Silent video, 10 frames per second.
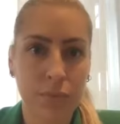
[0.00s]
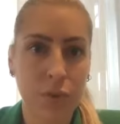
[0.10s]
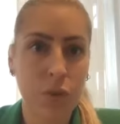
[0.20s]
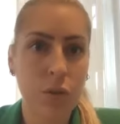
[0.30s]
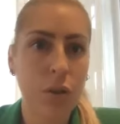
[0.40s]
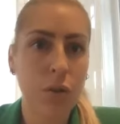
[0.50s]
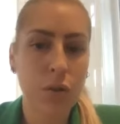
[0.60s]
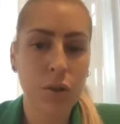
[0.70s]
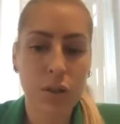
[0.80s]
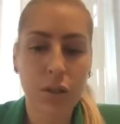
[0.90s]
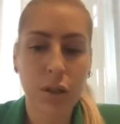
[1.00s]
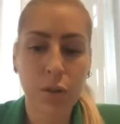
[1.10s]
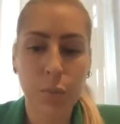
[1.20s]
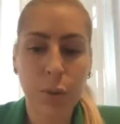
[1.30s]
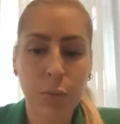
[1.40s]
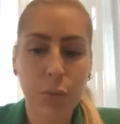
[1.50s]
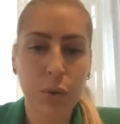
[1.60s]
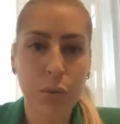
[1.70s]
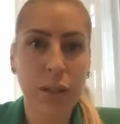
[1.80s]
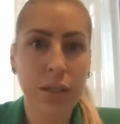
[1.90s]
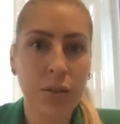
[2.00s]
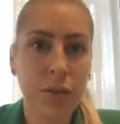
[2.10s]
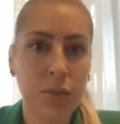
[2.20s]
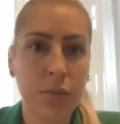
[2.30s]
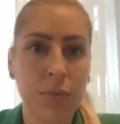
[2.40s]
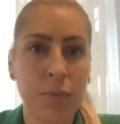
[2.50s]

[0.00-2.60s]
So now you just allowed people to enter?